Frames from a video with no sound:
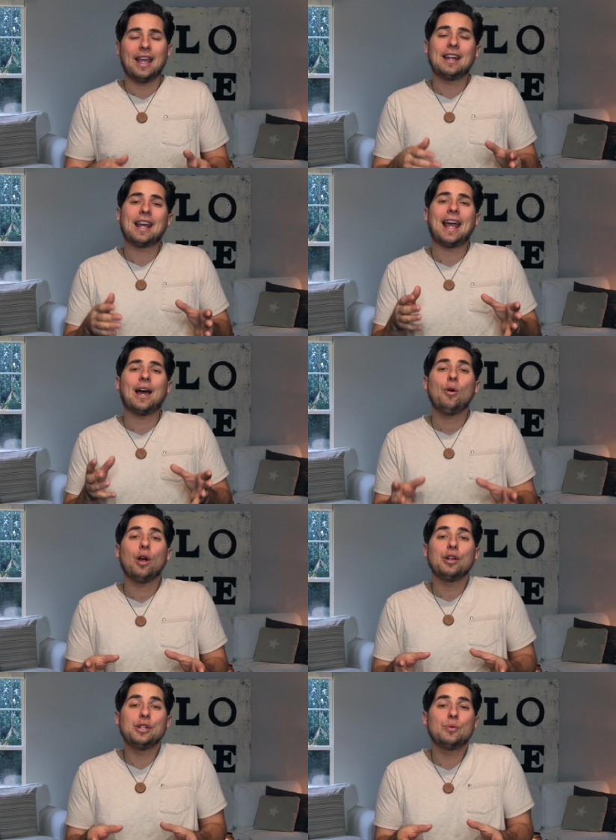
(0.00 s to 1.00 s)
And how
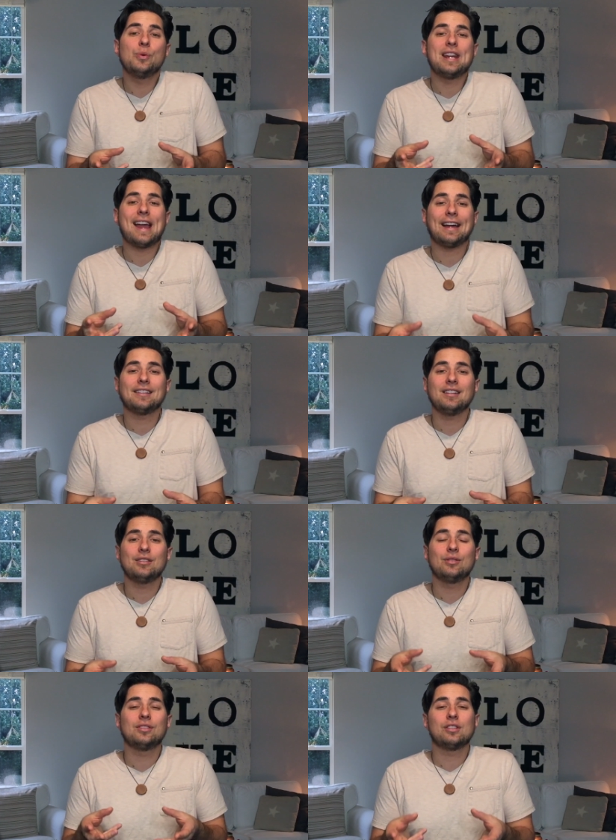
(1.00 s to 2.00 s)
are you
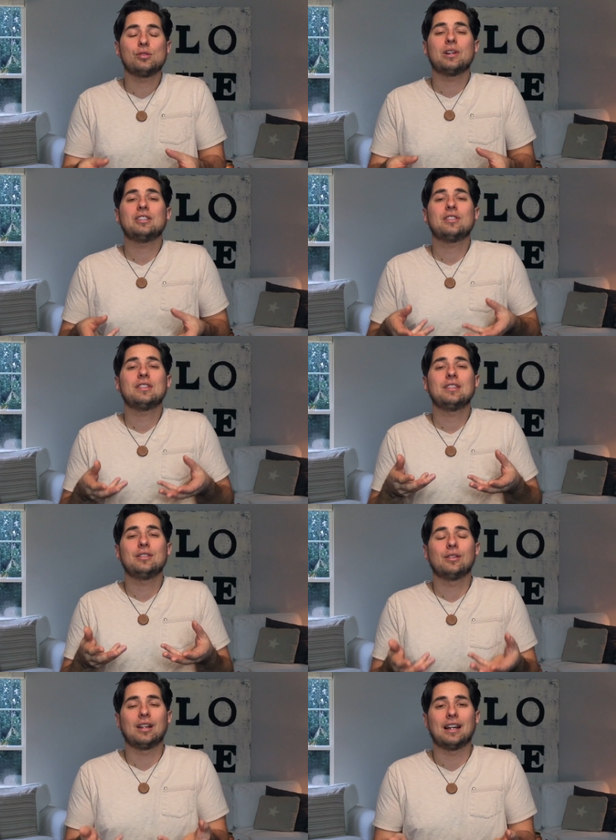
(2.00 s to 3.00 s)
reacting to situations in
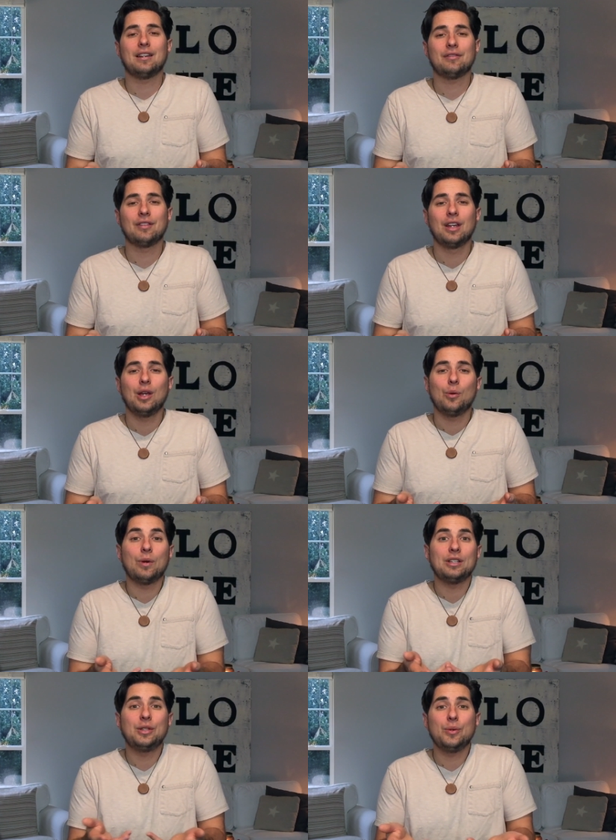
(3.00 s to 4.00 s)
your life
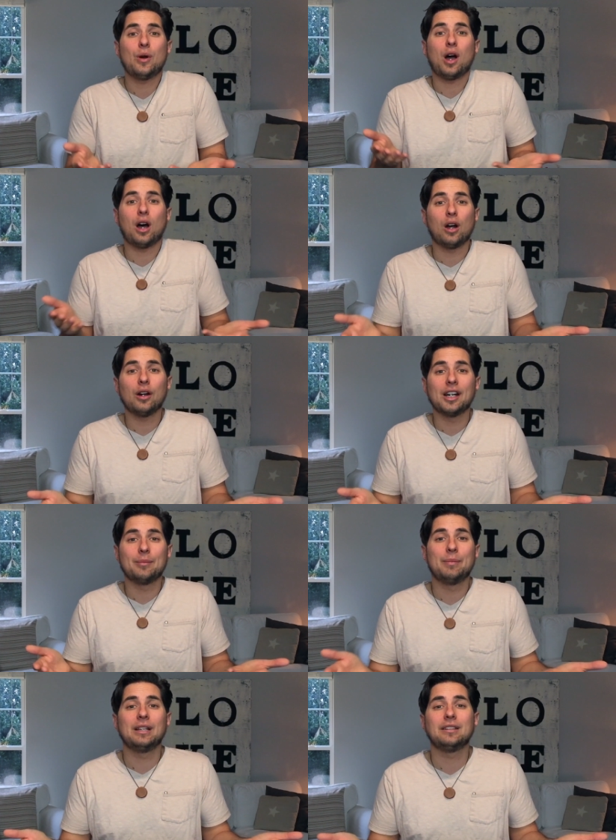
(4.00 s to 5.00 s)
when you are
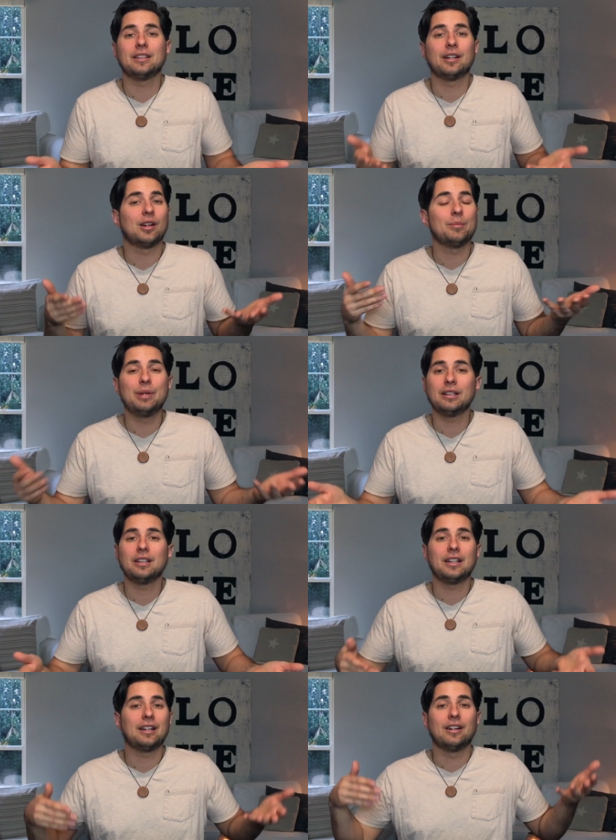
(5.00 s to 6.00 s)
a millionaire, a
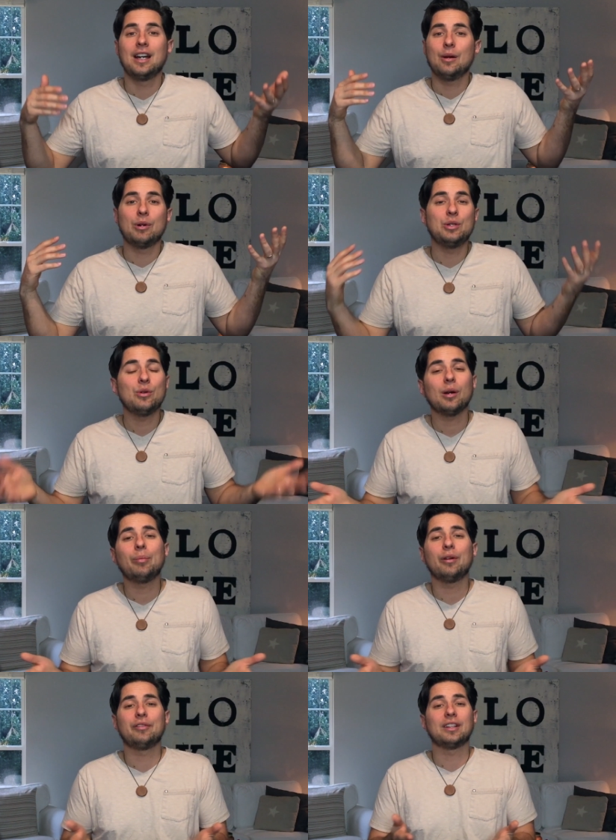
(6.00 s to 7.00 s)
billionaire, when you
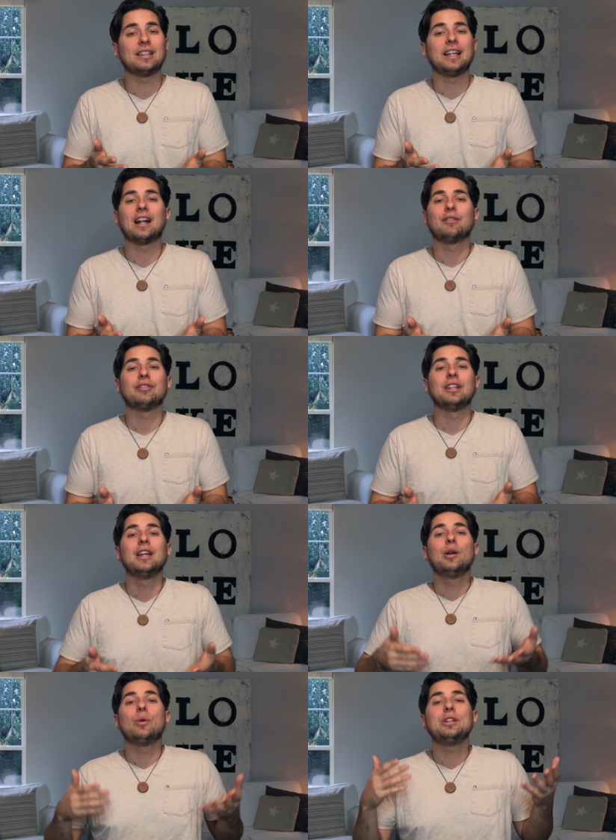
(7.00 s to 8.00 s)
are perfectly healthy,
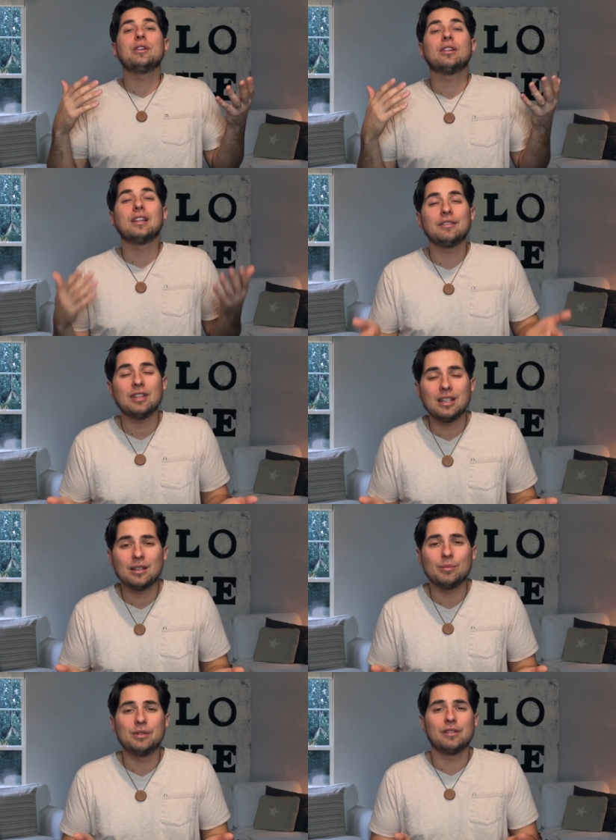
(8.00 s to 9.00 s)
when you're living
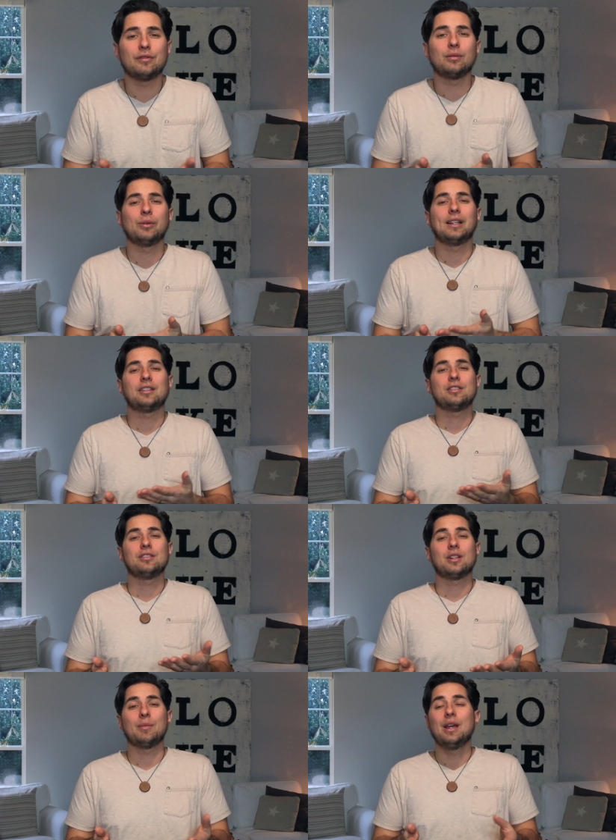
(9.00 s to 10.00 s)
in a beautiful
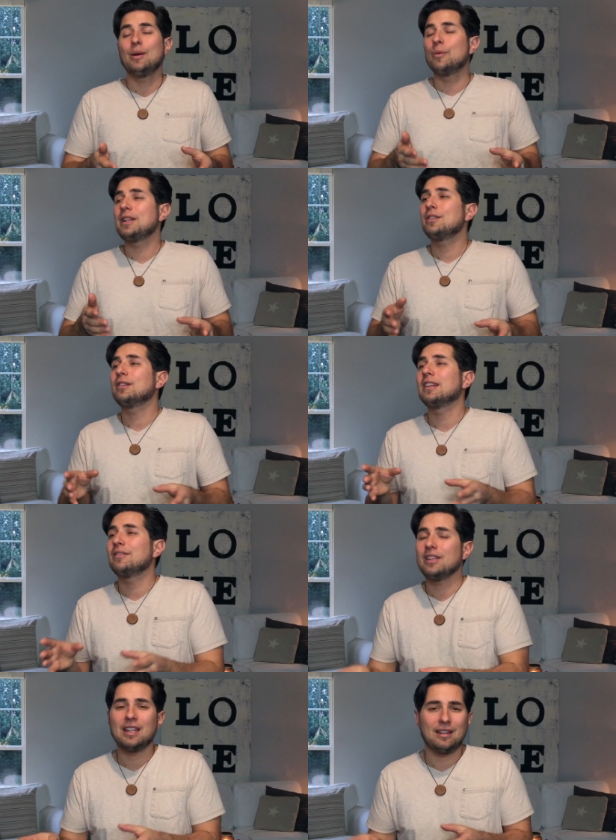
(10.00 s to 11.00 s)
relationship, when you're
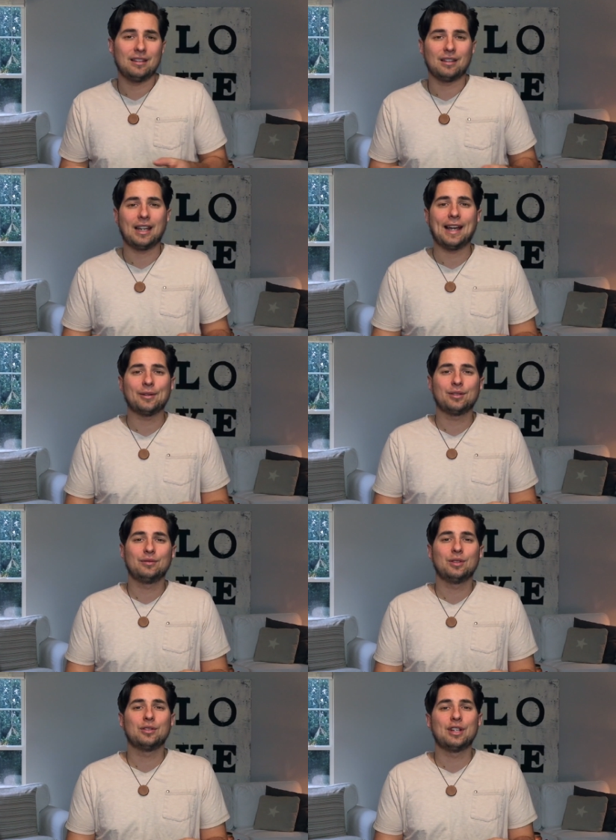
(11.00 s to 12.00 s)
living in the house
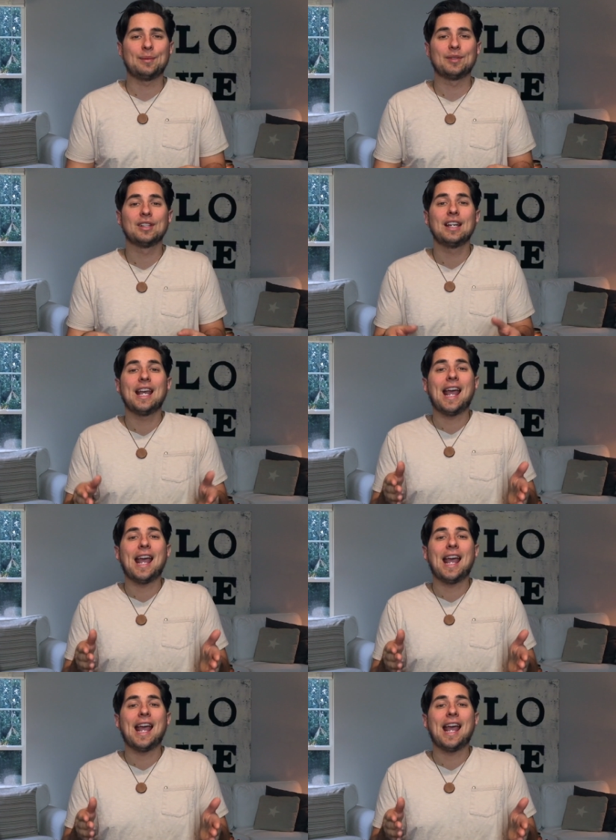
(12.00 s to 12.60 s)
of your dreams?